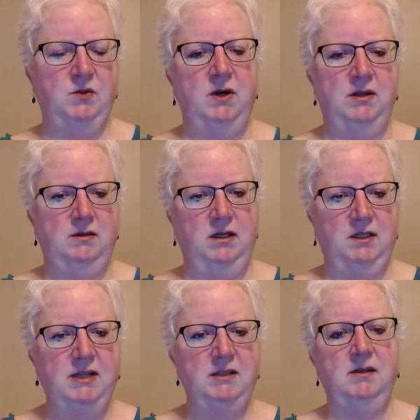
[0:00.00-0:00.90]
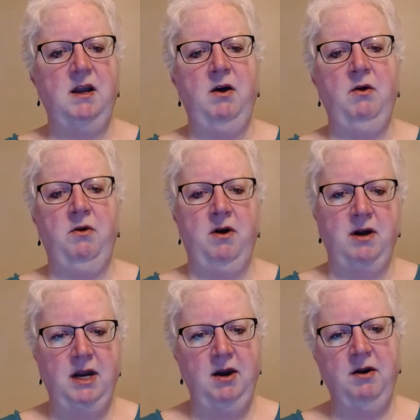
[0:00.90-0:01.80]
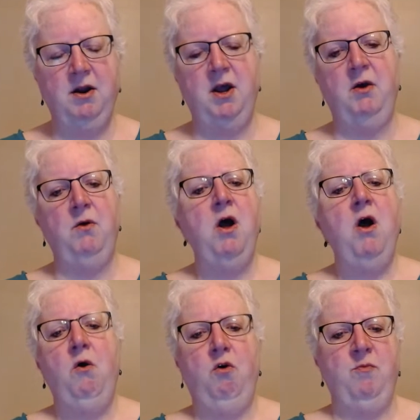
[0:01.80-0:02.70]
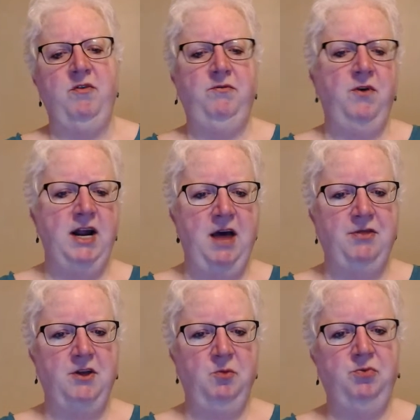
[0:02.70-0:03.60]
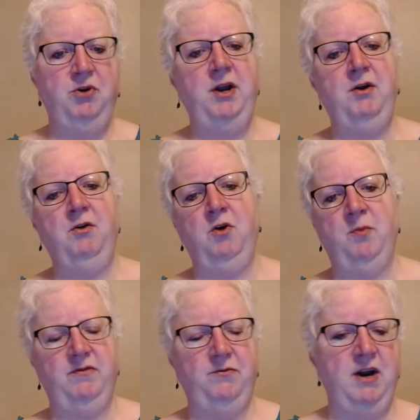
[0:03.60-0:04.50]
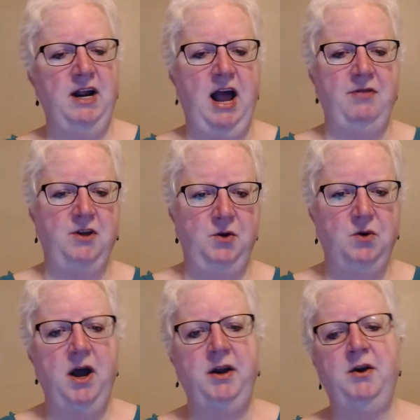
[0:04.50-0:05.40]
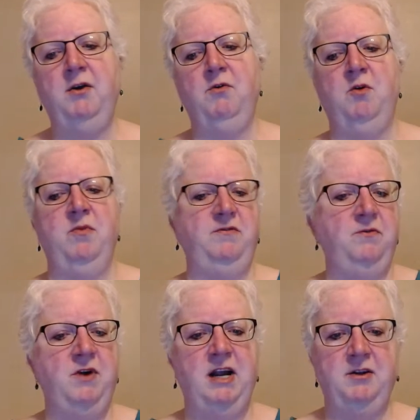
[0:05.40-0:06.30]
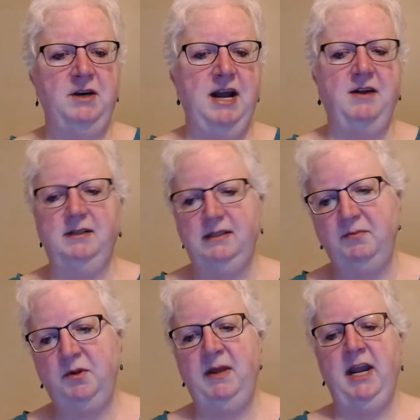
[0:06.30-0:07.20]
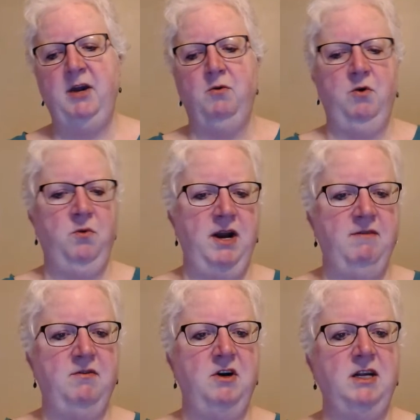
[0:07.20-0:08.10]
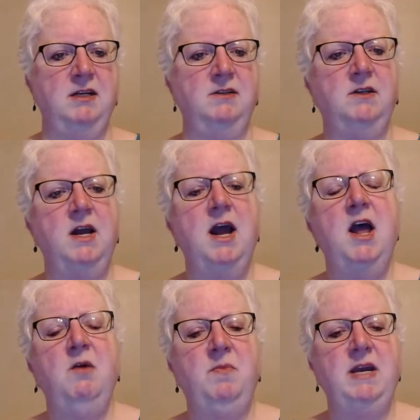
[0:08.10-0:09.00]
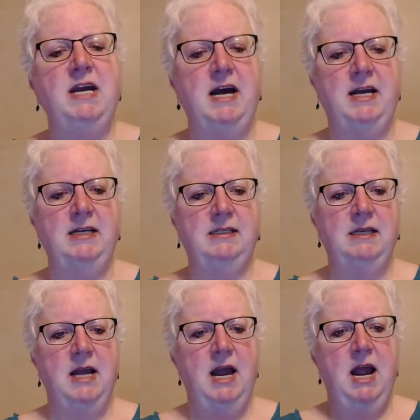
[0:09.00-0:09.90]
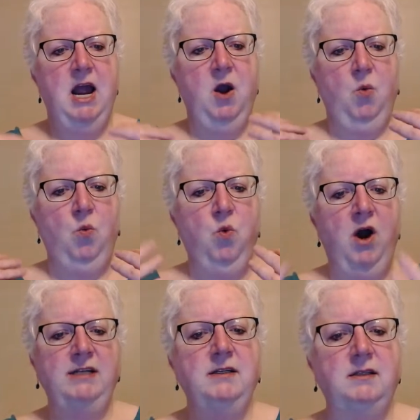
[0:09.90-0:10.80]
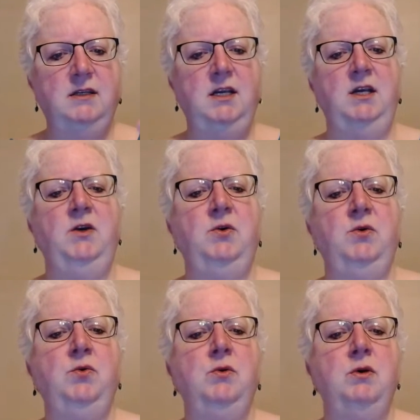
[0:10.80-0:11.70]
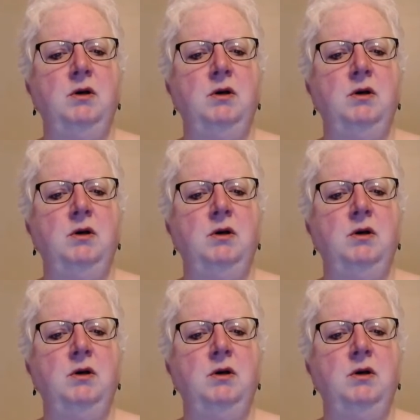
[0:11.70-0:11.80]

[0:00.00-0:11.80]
was 6 months ago or a year ago, or before I got the new printer, or before I got the new cutter, or before I learned how to sublimate, or whatever it is. Because once you